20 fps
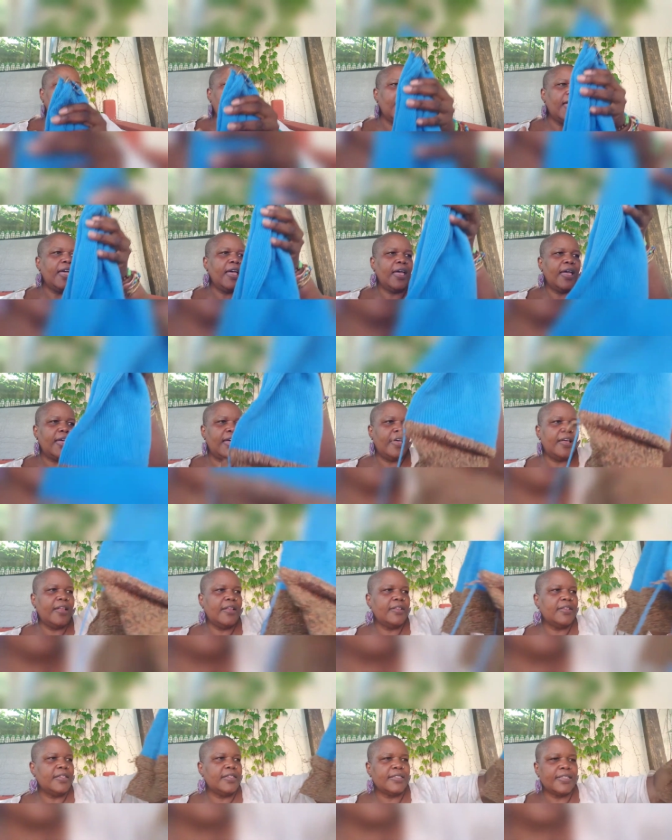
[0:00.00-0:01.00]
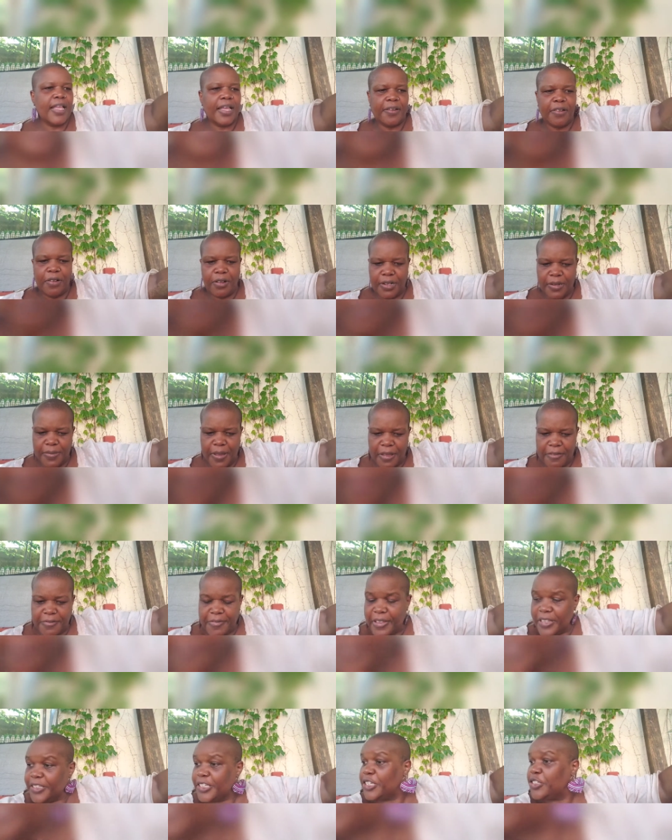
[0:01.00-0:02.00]
And is that all about
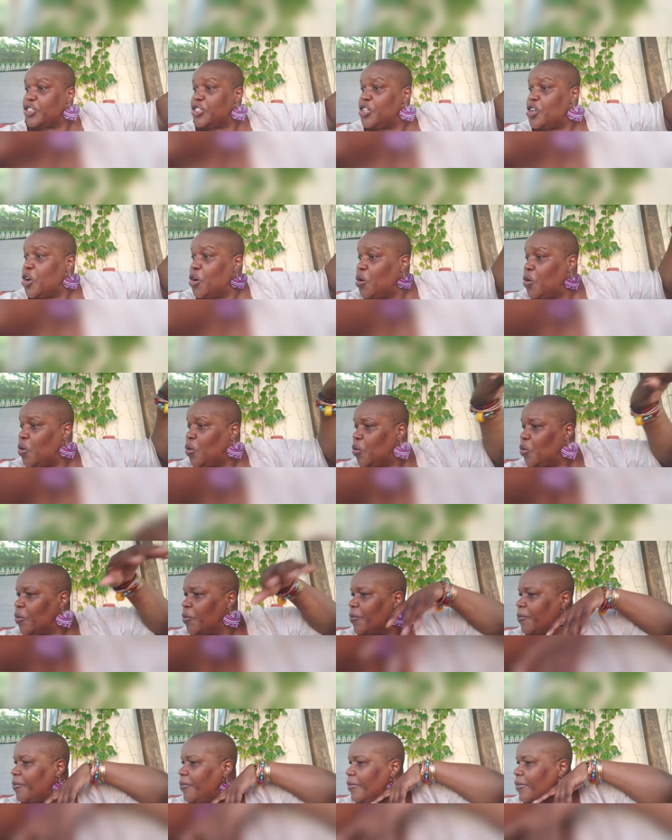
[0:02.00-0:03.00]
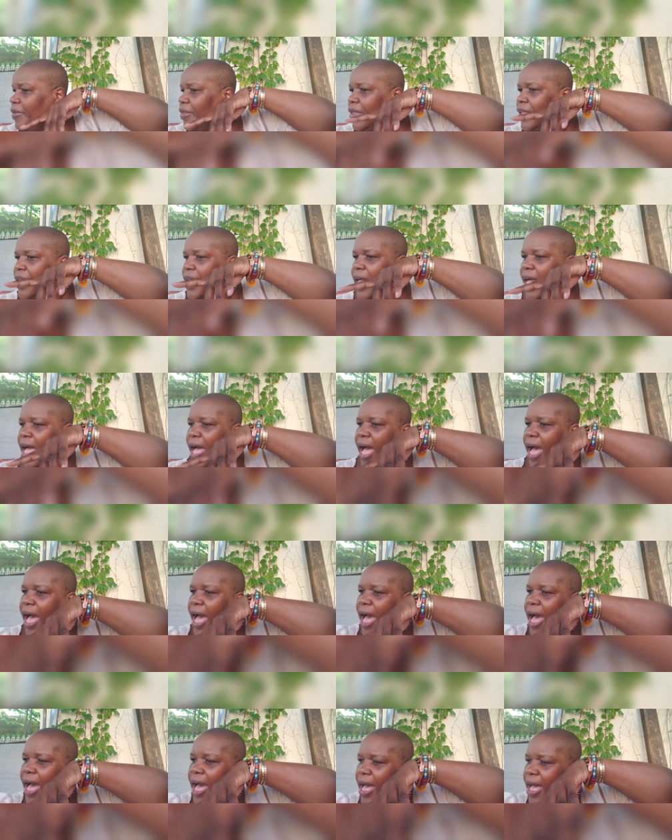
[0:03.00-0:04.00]
felting? No,
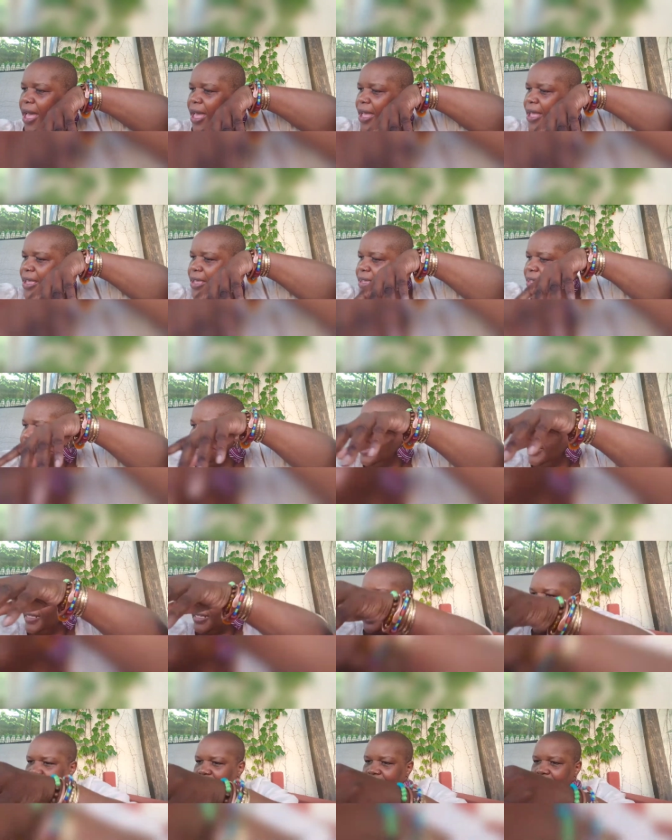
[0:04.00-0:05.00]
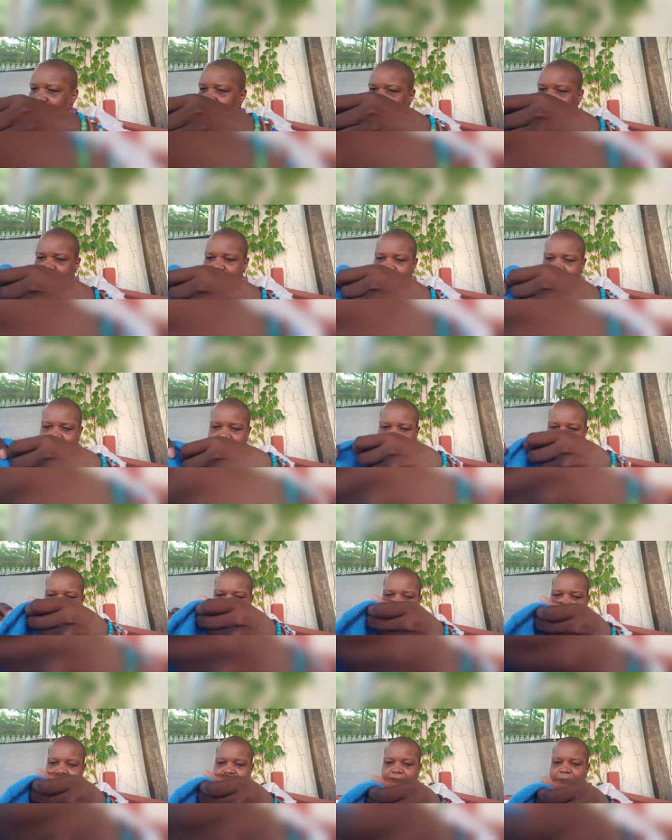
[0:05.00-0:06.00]
I knit
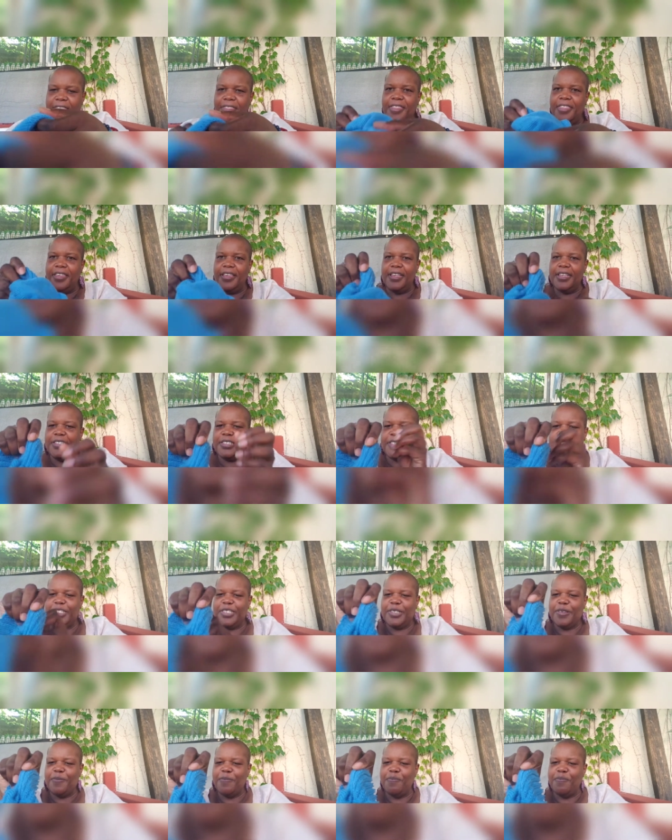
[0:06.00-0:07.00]
this